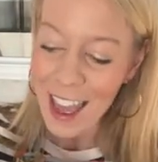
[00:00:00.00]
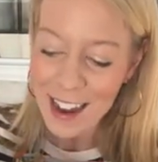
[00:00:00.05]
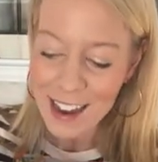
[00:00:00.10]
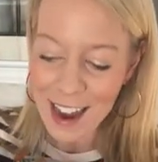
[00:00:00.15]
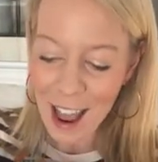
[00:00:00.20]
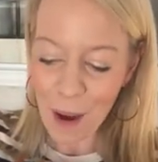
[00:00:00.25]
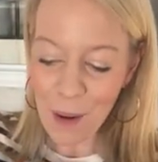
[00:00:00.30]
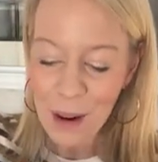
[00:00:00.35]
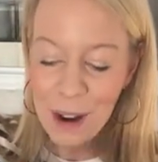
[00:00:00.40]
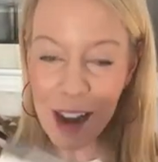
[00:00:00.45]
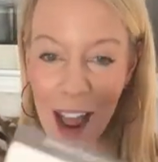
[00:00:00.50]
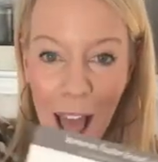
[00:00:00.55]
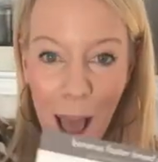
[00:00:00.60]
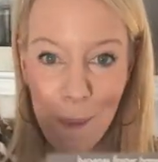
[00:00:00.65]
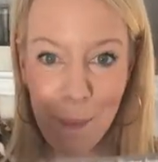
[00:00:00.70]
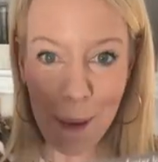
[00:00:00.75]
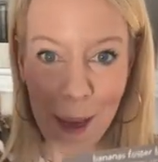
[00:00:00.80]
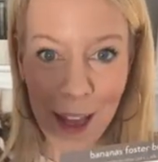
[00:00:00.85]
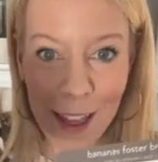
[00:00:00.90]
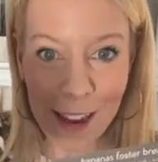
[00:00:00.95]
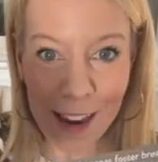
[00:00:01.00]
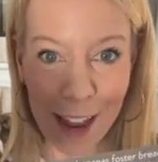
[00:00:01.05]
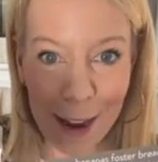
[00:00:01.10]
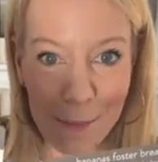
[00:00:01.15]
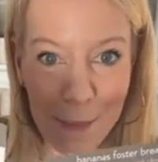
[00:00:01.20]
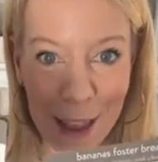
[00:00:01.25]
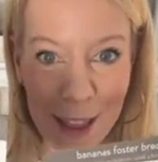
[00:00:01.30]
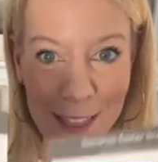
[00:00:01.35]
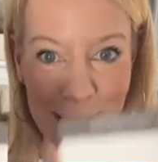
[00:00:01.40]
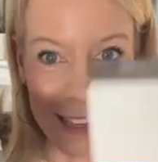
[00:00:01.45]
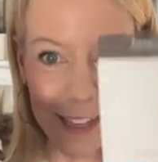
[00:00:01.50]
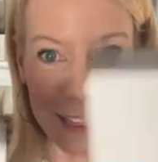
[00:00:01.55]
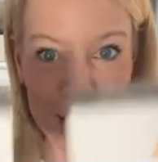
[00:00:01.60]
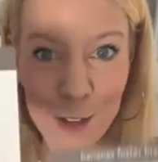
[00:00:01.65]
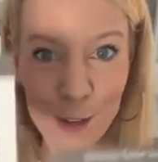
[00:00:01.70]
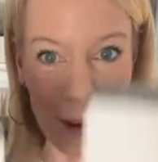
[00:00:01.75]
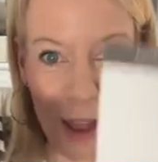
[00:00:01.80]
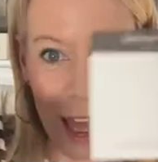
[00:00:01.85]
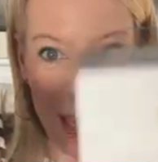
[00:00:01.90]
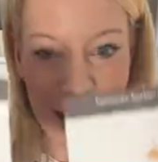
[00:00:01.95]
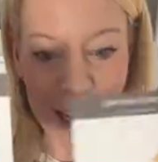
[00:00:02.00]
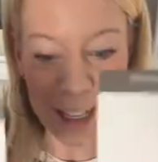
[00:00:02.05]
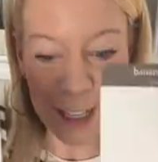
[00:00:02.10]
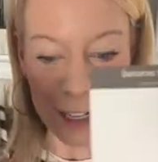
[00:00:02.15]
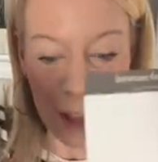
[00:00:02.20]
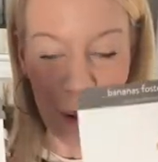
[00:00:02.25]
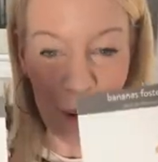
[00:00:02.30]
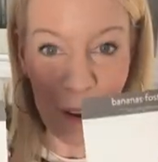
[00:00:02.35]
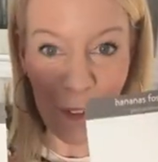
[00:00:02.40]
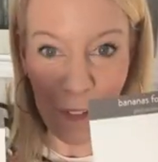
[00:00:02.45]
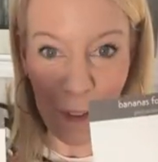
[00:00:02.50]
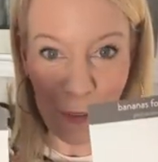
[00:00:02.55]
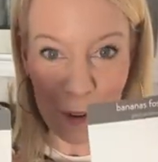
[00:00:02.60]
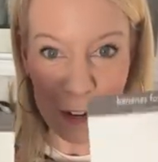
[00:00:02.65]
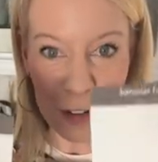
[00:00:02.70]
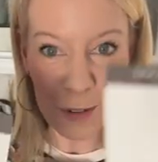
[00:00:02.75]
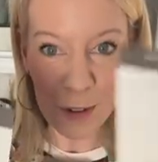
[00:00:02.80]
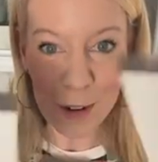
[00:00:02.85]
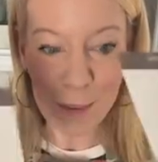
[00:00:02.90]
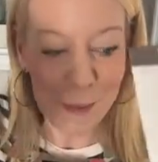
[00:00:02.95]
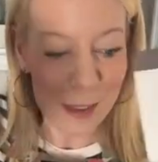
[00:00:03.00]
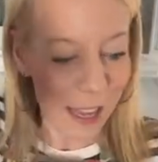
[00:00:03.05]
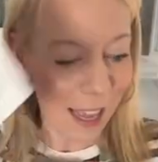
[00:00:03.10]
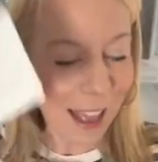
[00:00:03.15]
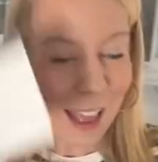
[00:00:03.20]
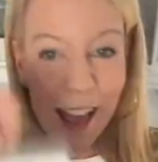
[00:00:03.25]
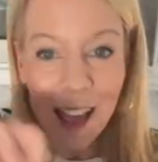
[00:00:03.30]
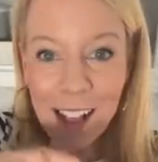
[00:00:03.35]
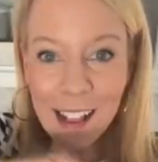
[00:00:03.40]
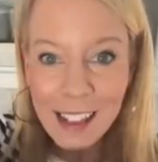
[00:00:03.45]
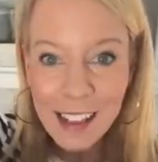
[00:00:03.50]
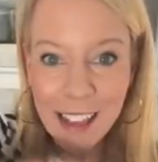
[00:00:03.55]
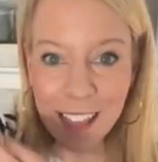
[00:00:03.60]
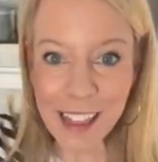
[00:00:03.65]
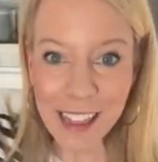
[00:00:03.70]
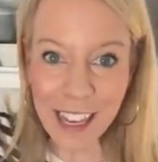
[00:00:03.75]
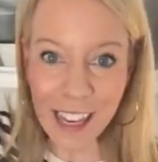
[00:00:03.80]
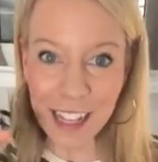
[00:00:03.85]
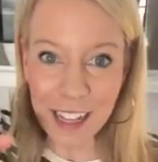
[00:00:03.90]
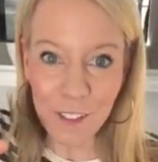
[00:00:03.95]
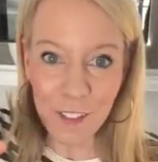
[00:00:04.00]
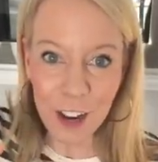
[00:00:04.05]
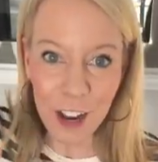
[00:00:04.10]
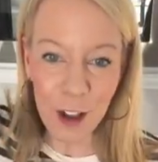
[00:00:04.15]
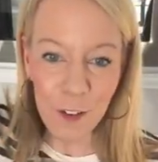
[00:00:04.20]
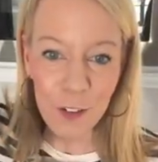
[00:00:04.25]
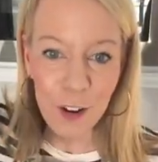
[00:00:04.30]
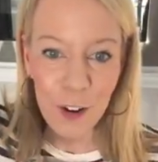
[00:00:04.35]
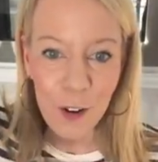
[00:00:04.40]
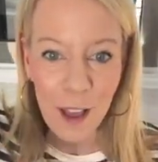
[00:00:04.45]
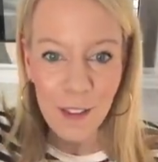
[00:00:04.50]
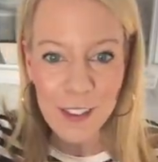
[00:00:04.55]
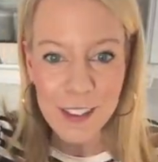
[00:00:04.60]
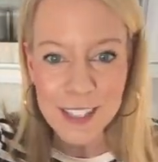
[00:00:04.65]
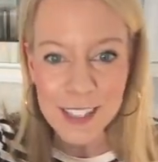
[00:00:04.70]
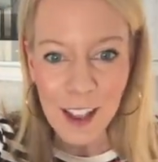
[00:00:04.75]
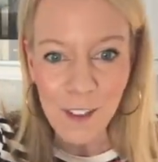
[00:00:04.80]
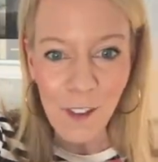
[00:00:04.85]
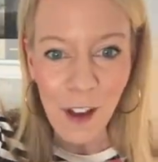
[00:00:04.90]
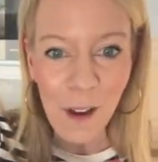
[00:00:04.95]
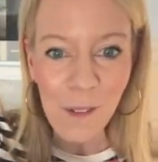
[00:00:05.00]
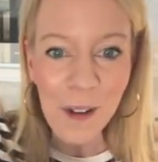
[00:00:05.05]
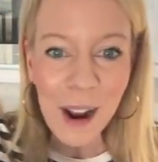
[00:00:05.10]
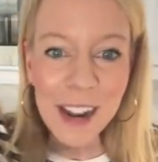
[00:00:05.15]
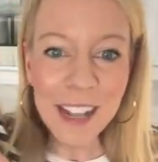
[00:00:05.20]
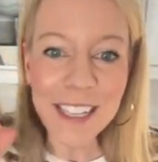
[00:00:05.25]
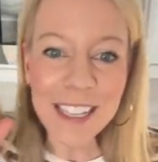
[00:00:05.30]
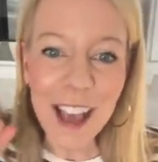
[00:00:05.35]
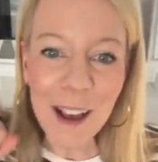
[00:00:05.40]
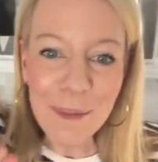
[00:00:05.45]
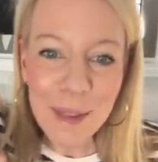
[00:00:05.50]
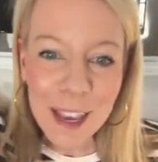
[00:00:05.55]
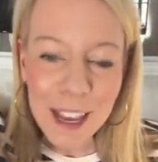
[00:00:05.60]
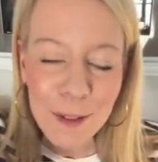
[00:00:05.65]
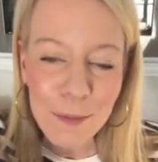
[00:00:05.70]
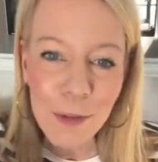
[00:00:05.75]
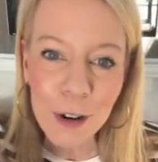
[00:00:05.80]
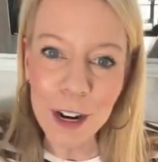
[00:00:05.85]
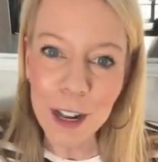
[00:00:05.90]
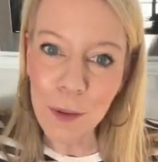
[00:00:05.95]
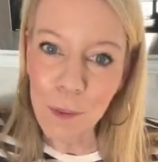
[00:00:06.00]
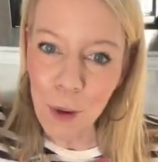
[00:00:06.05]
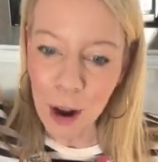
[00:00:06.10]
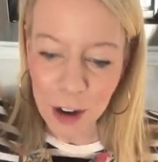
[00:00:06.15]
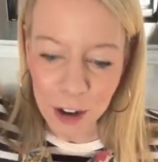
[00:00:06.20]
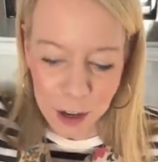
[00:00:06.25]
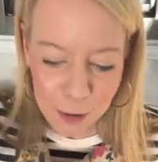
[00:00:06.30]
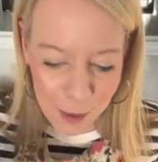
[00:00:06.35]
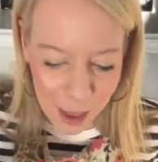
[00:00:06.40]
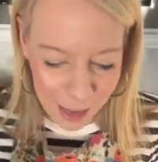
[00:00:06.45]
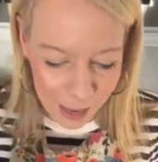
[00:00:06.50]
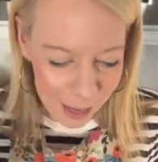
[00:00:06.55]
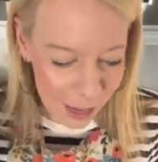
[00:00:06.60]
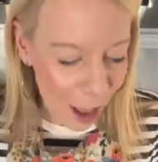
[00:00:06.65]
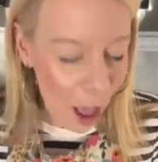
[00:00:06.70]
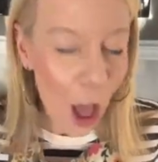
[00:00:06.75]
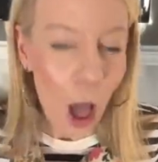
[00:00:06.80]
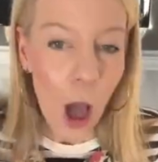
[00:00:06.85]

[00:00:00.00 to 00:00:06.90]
And now we're gonna hop on and make these two guys. So if you wanna join me, click the link in the video if you don't have the stuff already. Tell me good morning, what are you making?